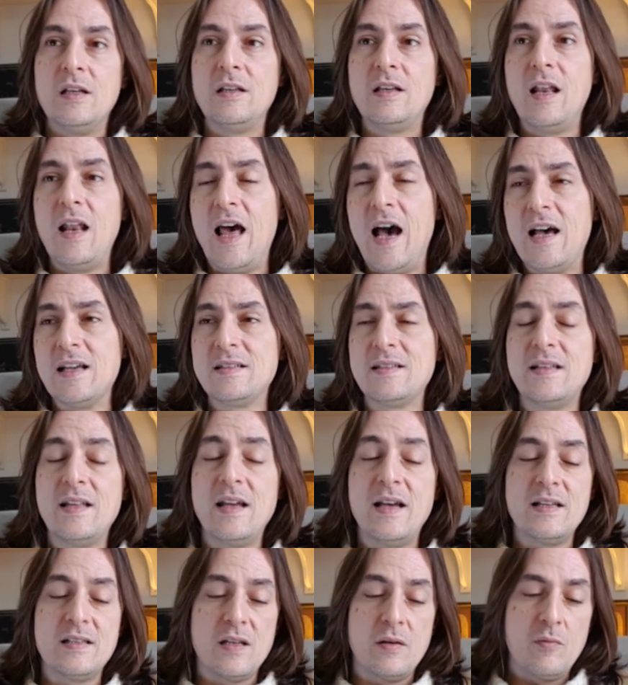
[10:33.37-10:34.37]
the last
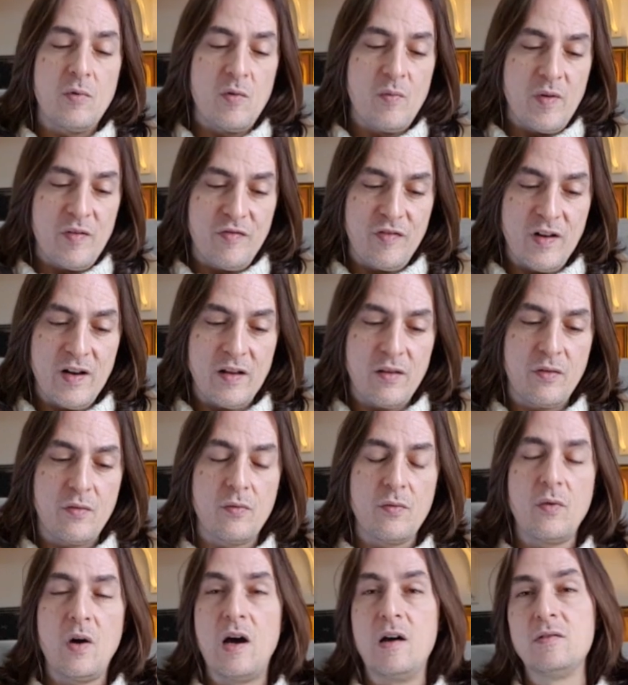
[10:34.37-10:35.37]
days and we'll be feeling
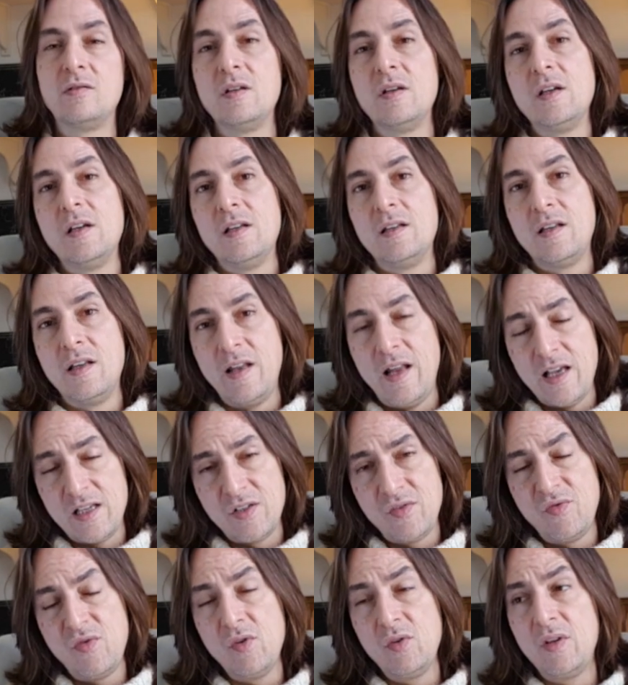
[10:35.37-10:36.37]
throughout the
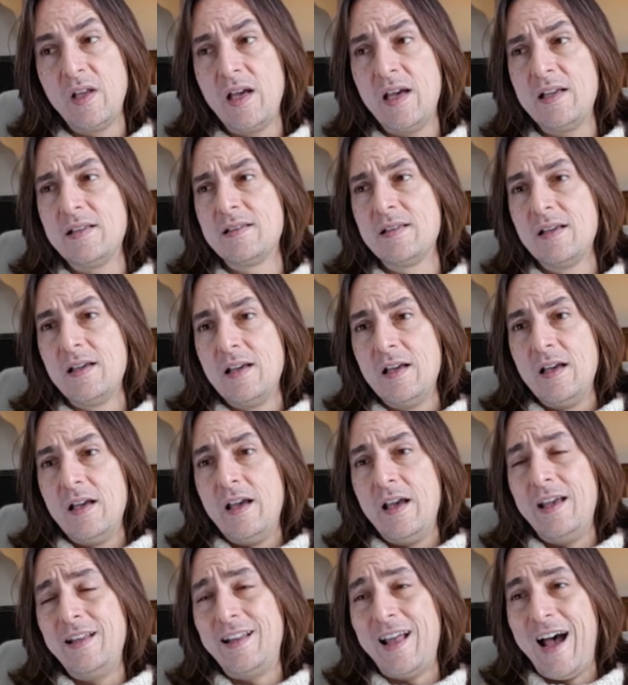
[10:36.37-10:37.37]
next few days.
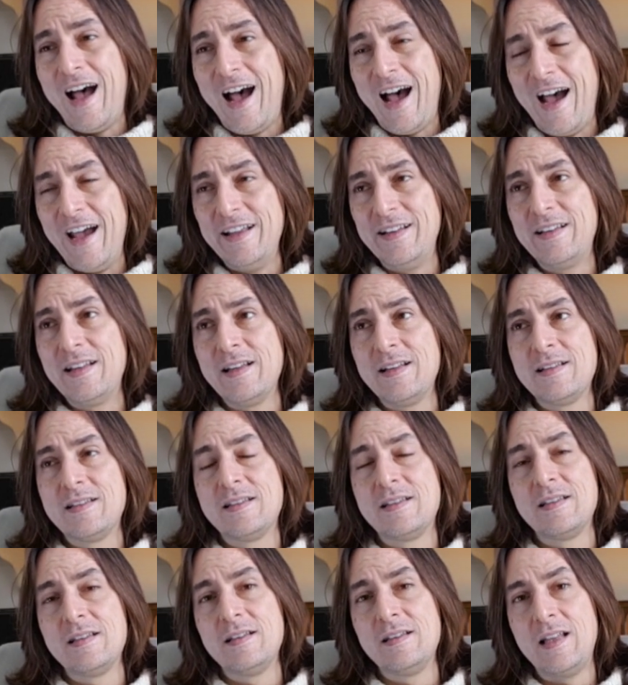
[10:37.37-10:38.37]
It
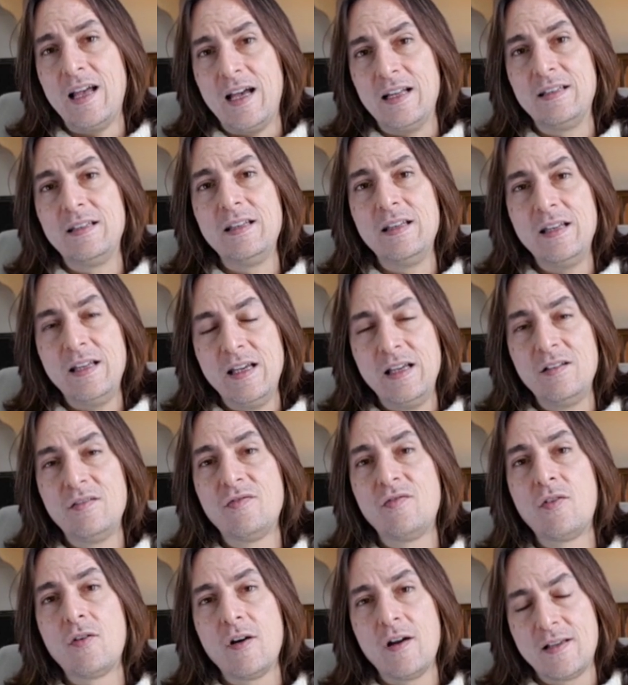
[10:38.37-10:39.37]
heightens that need
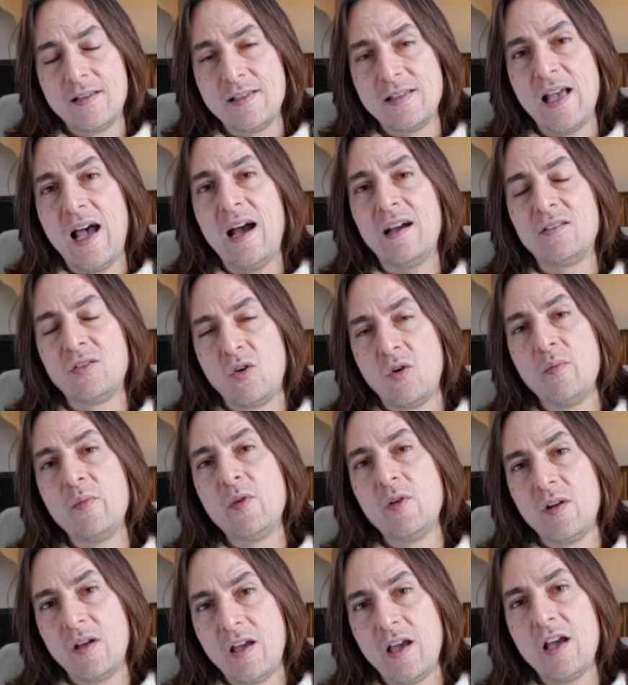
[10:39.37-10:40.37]
for exact
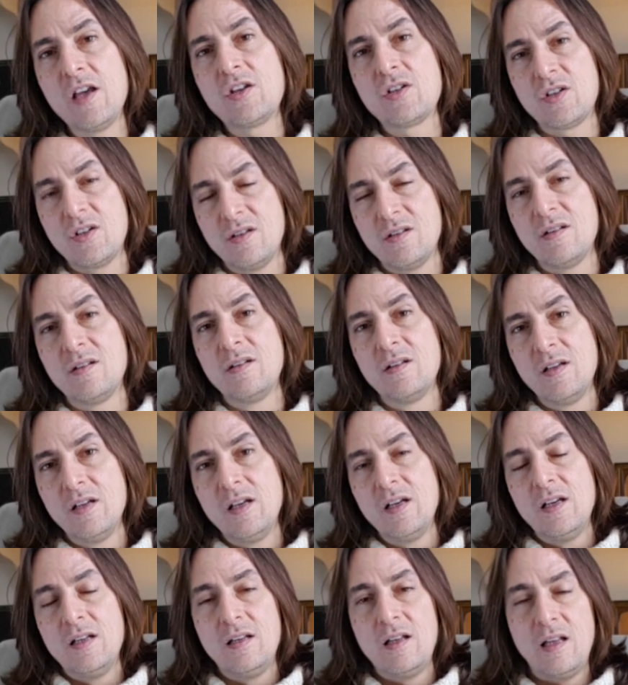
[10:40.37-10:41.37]
communication
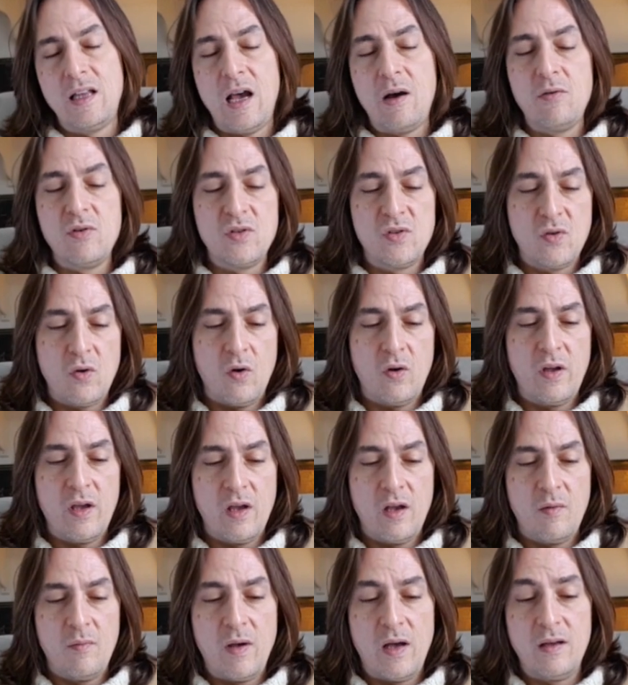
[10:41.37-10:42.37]
that I was
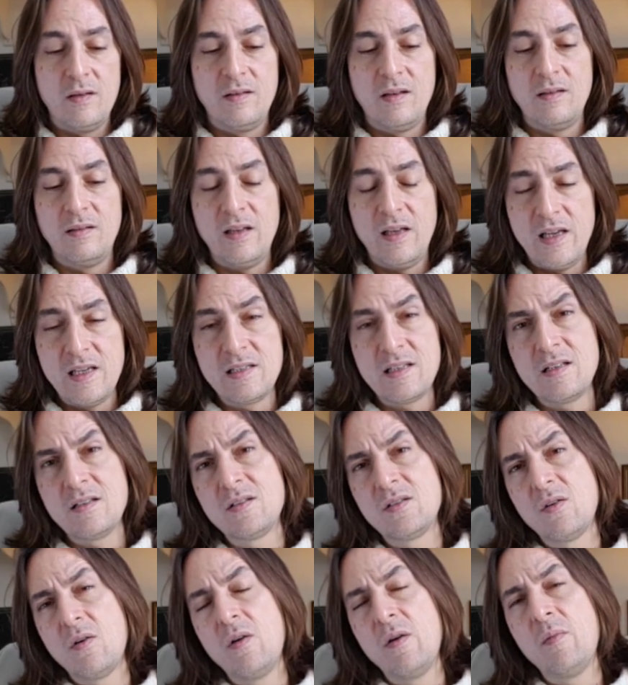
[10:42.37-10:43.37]
talking about, that
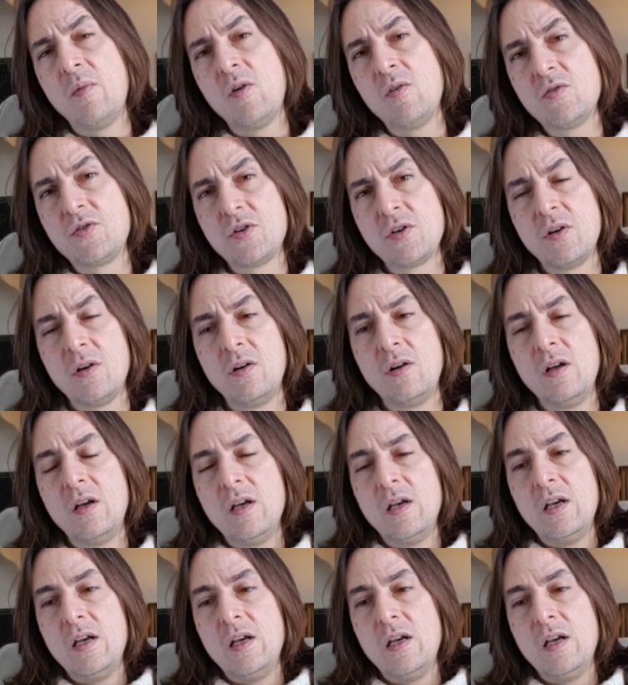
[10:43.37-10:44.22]
isn't so emotional,